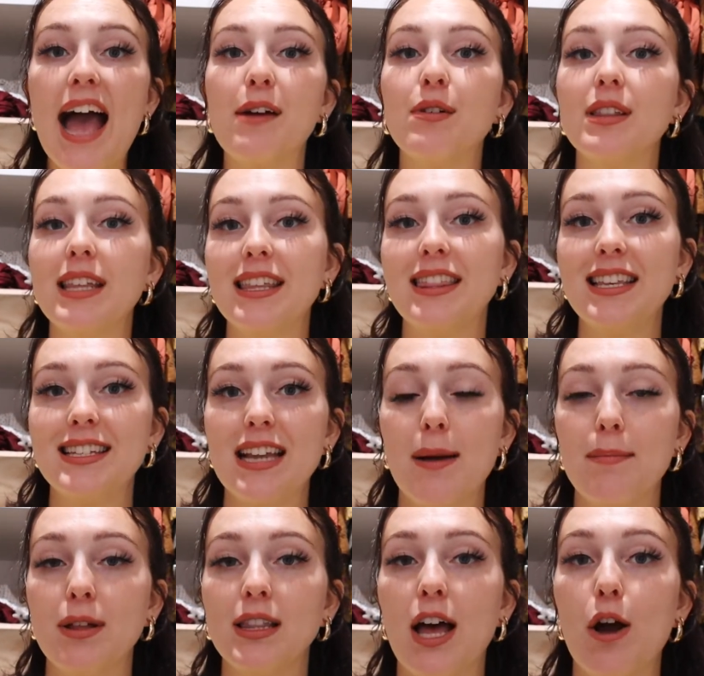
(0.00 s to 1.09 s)
I will link these
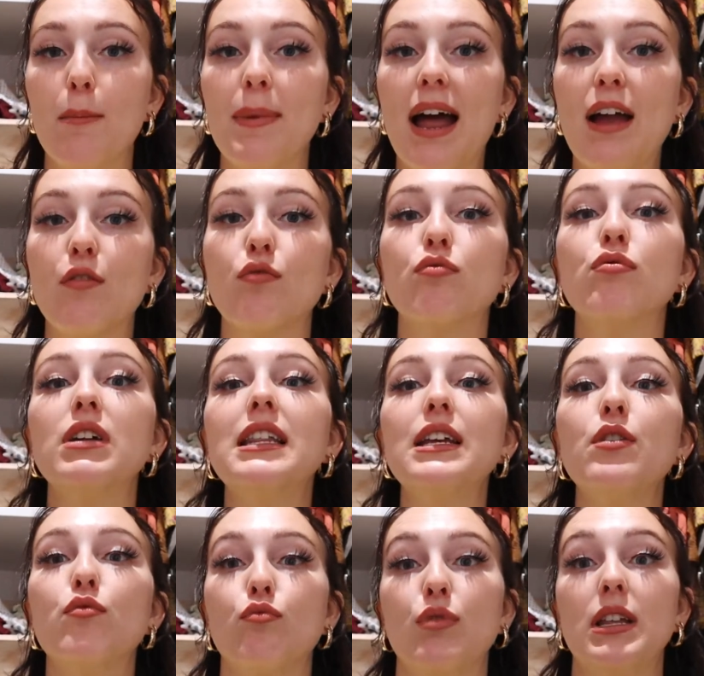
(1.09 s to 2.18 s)
down below, but I
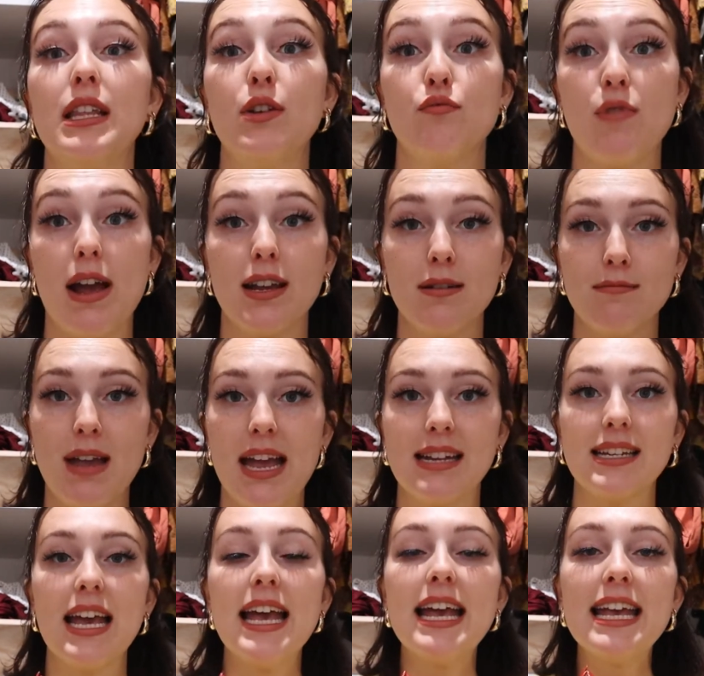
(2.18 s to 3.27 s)
really, really
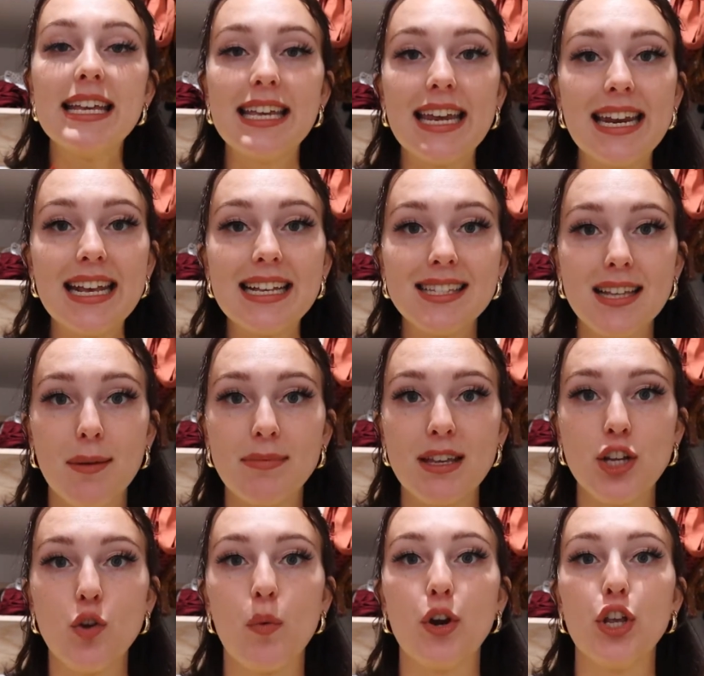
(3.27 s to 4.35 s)
recommend getting
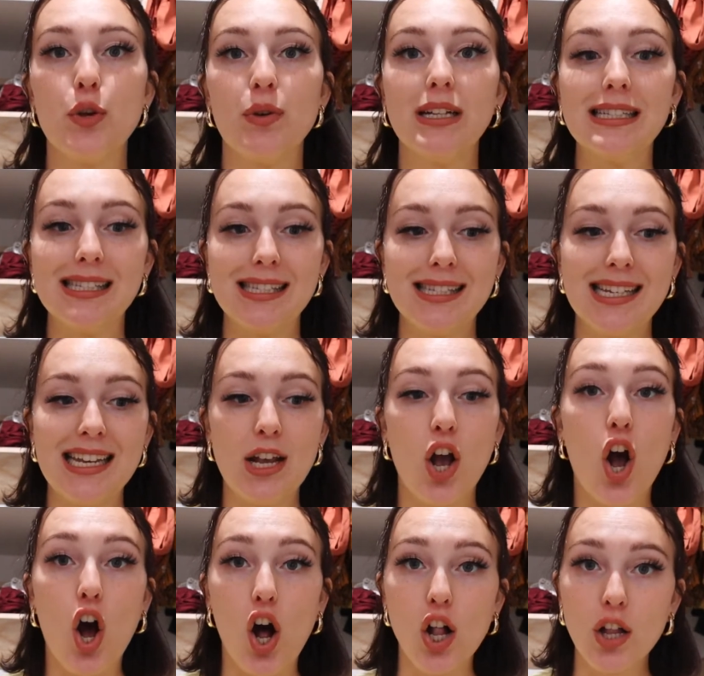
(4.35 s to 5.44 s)
something where you can see
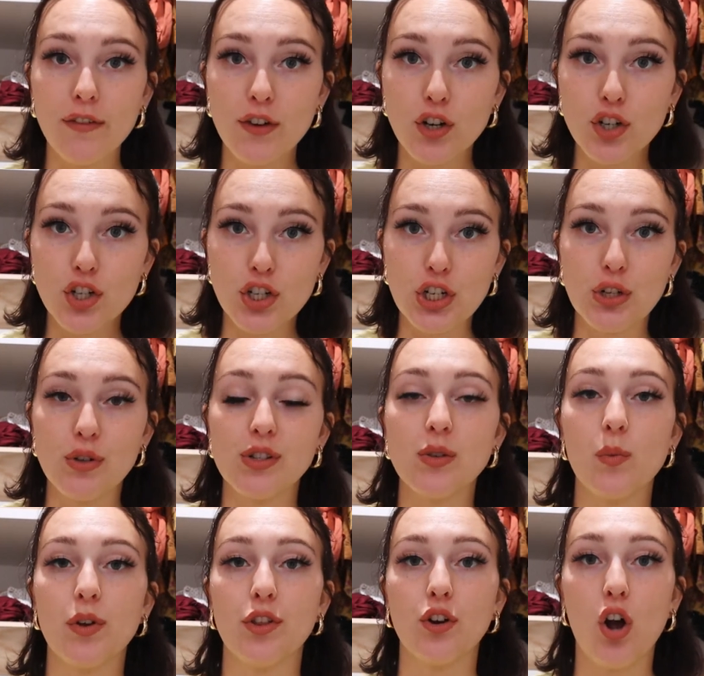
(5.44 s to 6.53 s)
all of your shoes,
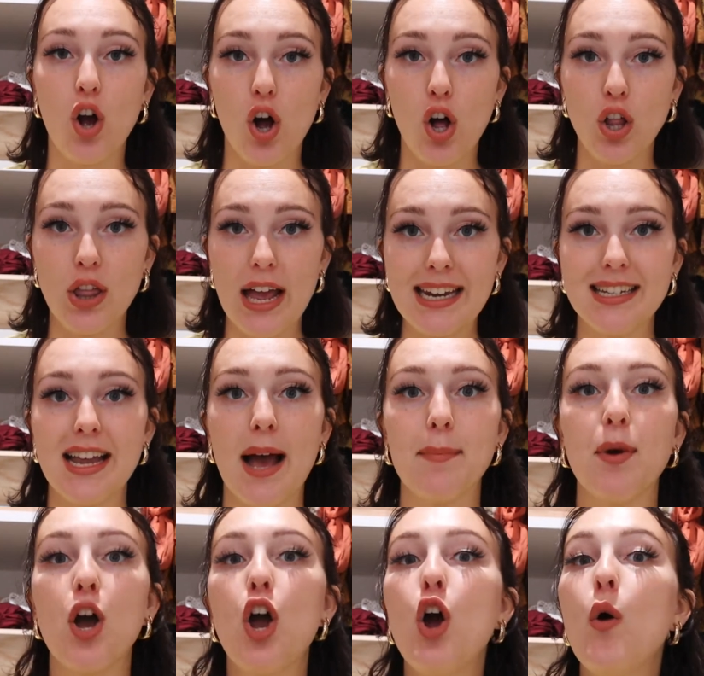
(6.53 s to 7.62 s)
where they're all lined
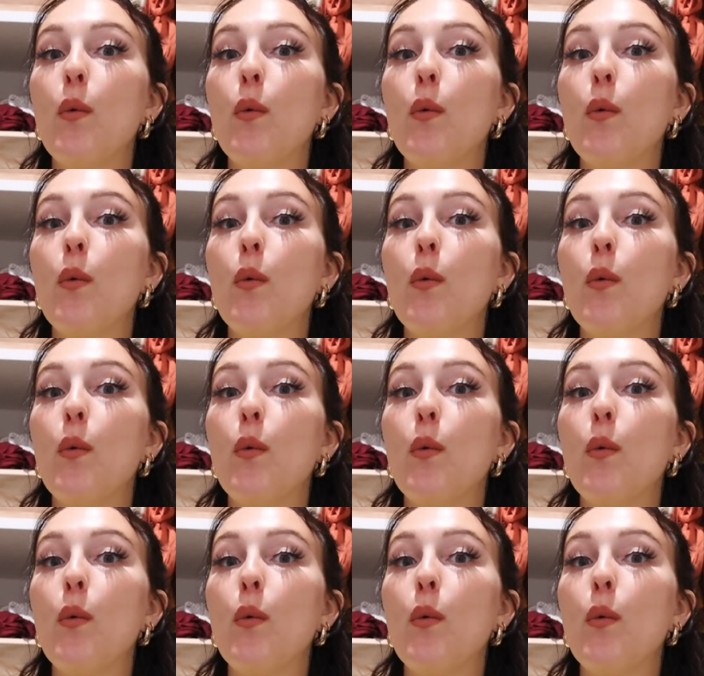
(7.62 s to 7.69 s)
up,